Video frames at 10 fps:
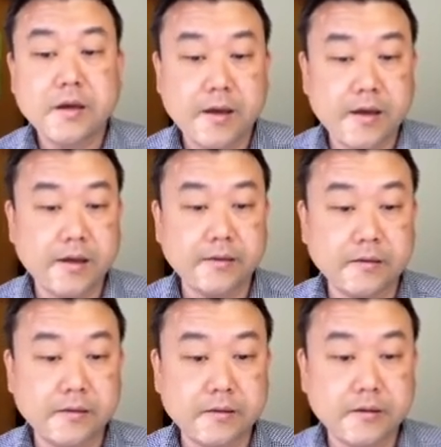
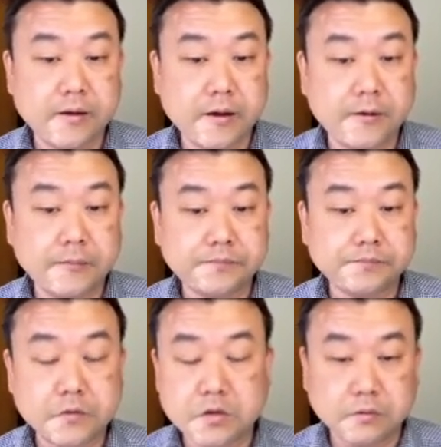And um,
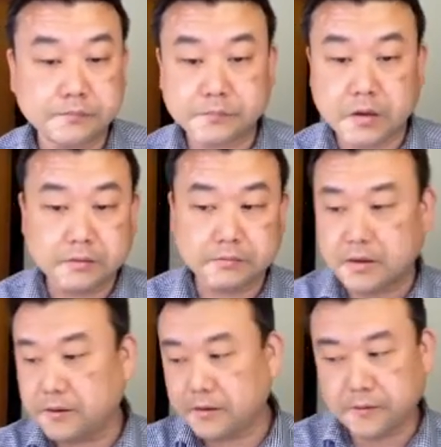so
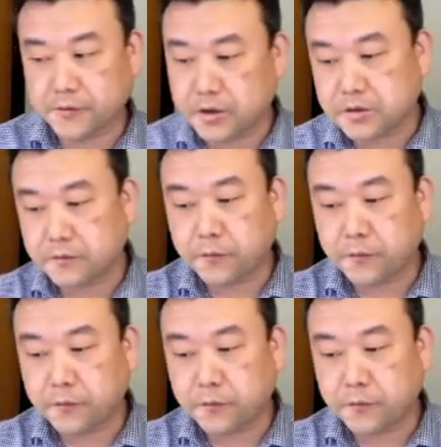if there's a